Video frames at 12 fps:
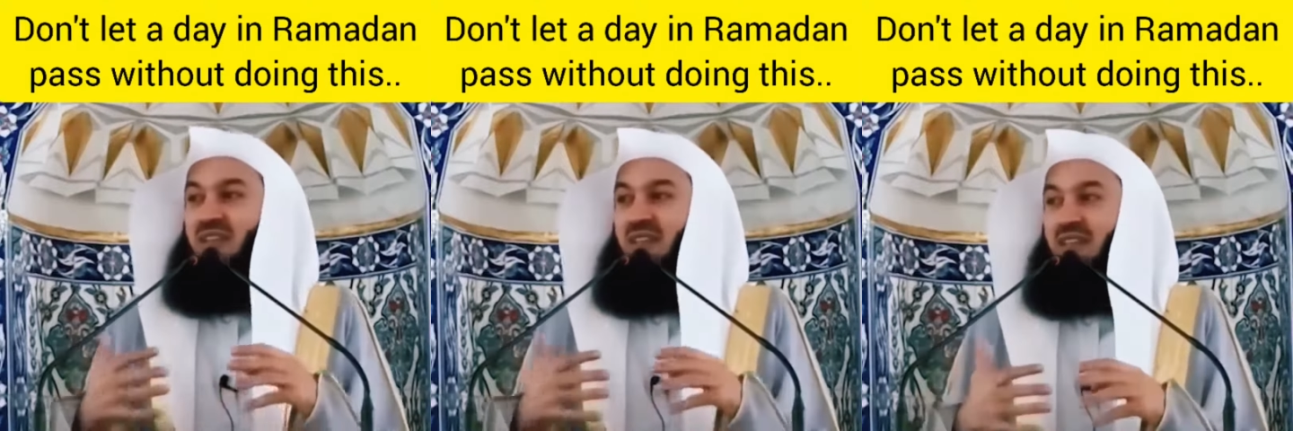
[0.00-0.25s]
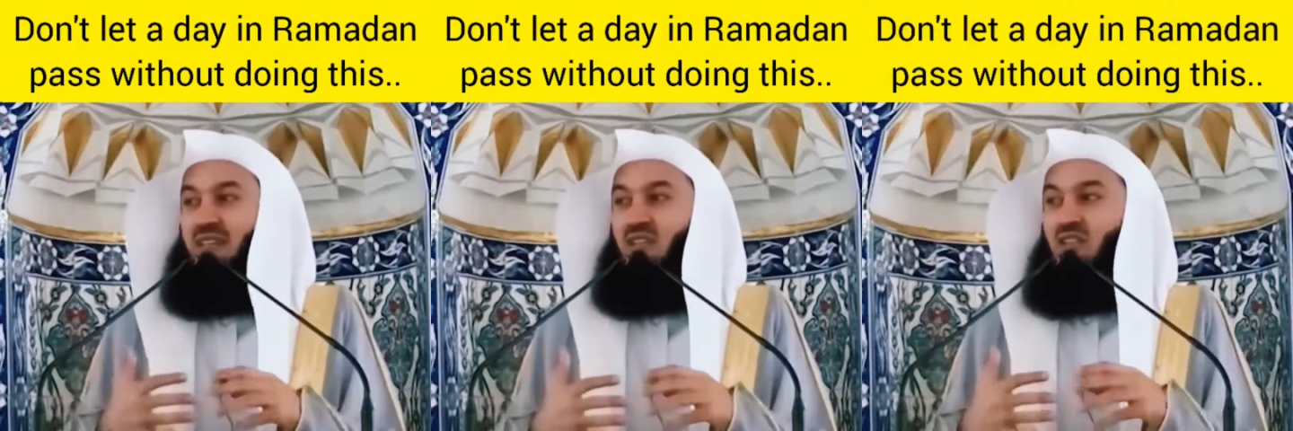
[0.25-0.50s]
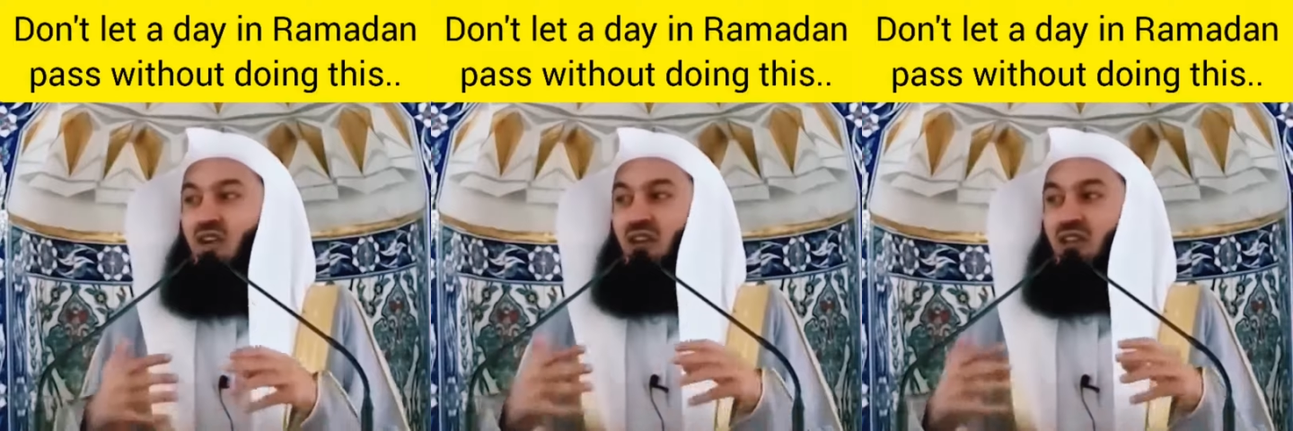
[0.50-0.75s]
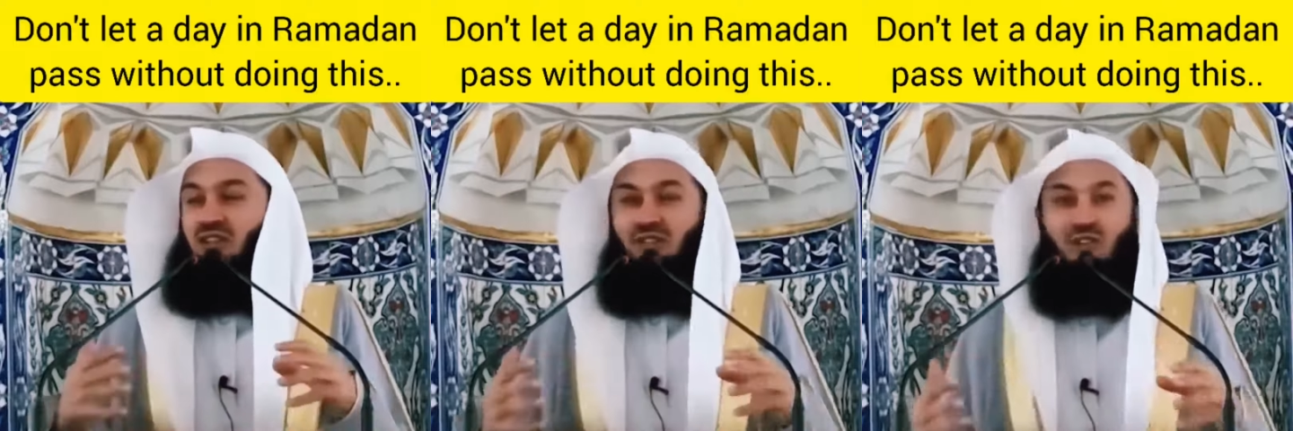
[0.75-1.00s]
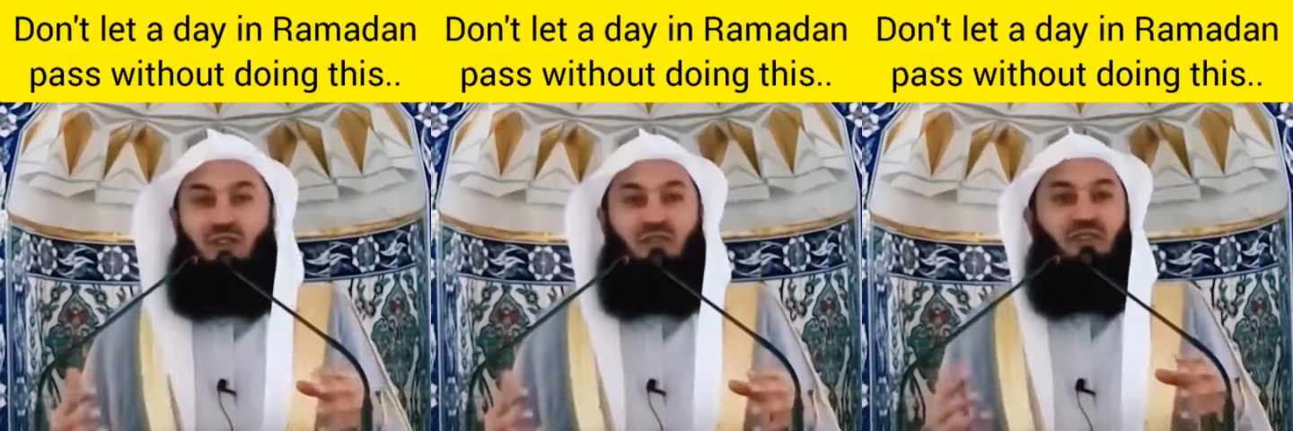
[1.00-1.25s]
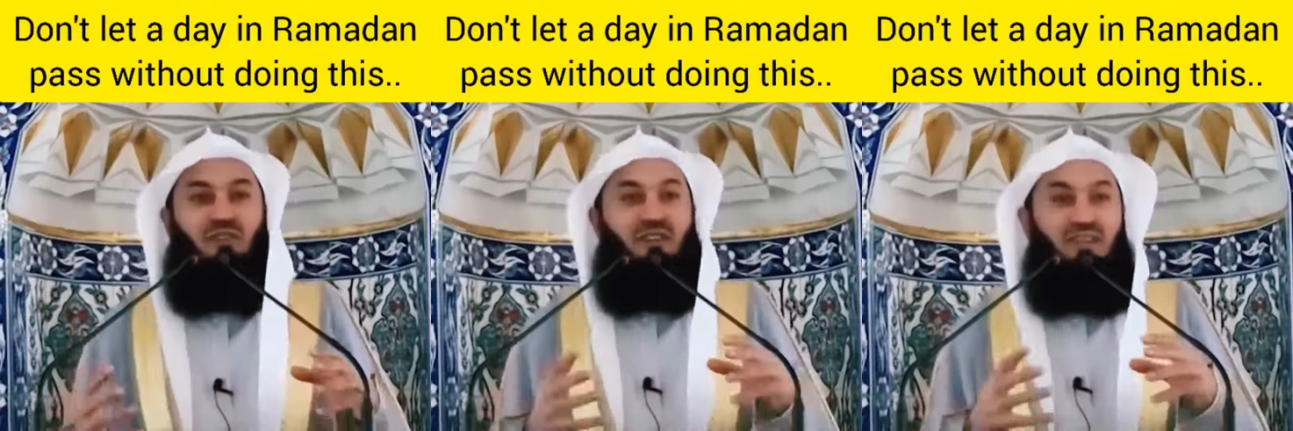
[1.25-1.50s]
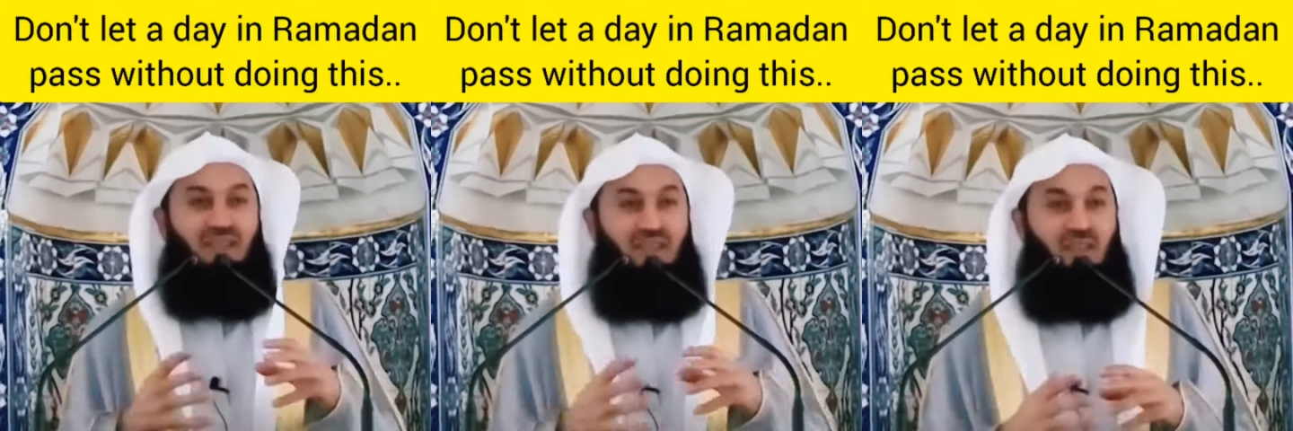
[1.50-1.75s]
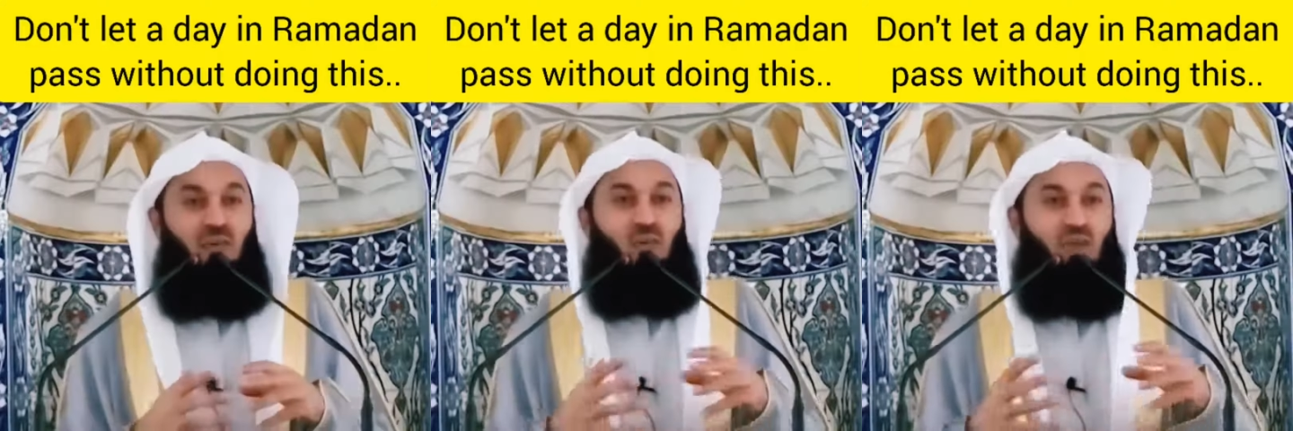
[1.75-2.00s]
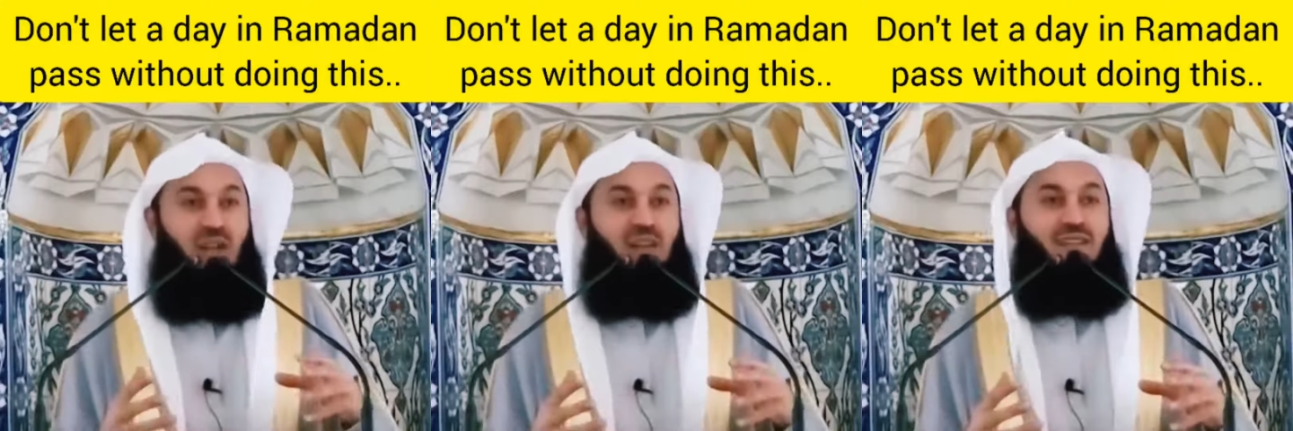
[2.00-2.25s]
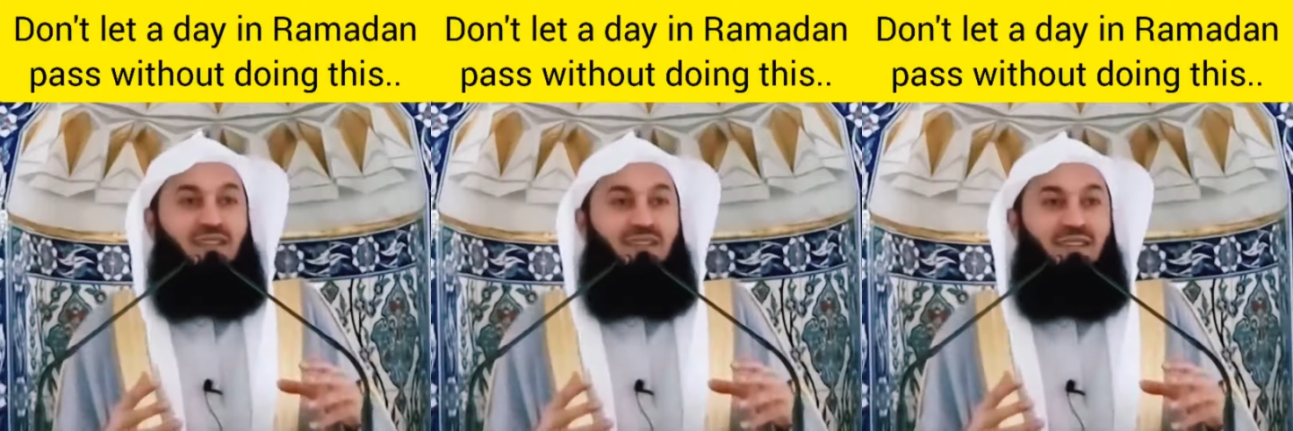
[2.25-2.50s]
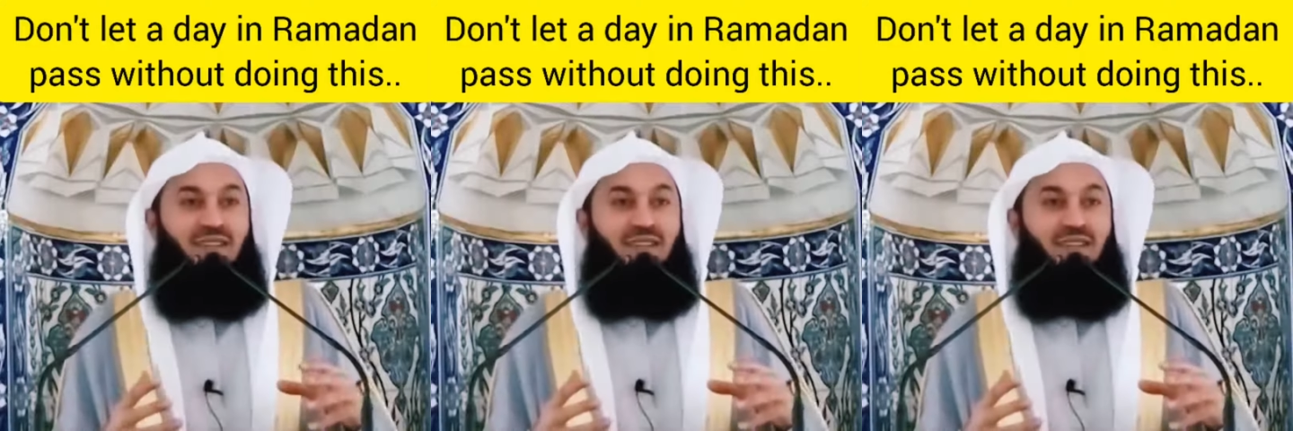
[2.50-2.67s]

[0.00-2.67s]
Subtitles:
in the injunctions of the Quran,